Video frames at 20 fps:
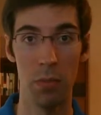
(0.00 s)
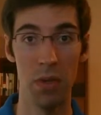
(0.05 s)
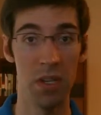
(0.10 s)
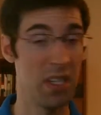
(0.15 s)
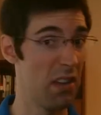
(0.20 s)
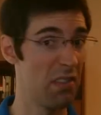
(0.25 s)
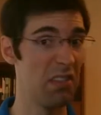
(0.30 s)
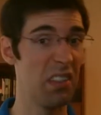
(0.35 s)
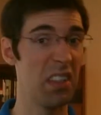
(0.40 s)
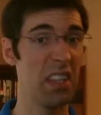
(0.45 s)
but
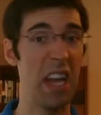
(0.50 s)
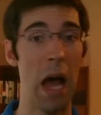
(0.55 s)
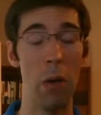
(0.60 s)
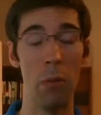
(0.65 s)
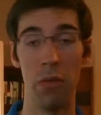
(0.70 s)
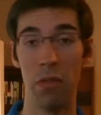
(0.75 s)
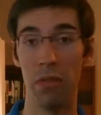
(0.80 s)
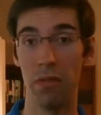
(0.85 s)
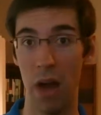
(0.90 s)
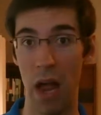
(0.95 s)
definitely
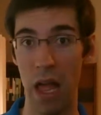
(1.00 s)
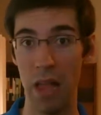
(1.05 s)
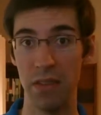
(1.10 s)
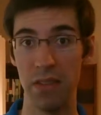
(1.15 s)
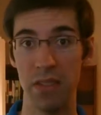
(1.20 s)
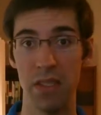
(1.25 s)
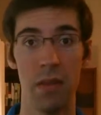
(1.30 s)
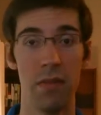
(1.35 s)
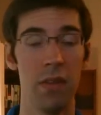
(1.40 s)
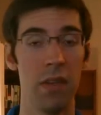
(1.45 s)
not with
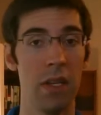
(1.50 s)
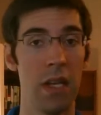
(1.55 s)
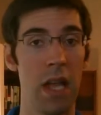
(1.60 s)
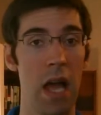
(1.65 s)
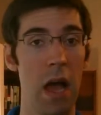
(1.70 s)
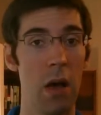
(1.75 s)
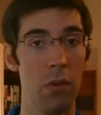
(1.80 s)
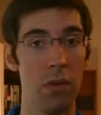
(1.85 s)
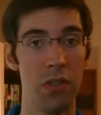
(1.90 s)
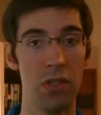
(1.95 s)
friends, definitely
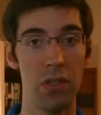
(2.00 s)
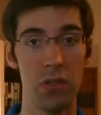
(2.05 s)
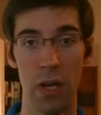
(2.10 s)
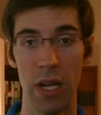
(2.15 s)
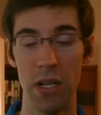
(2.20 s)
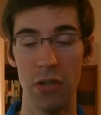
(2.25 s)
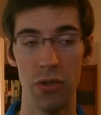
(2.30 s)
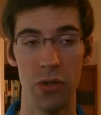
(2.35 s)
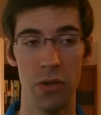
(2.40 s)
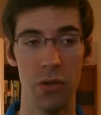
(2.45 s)
not with
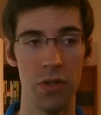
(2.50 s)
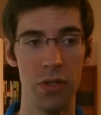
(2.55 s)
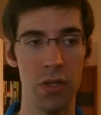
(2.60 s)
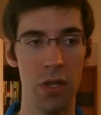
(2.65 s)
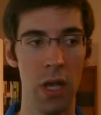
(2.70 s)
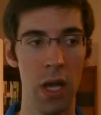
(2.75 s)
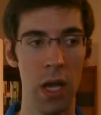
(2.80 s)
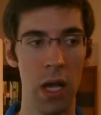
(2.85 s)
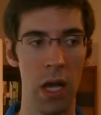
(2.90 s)
strangers.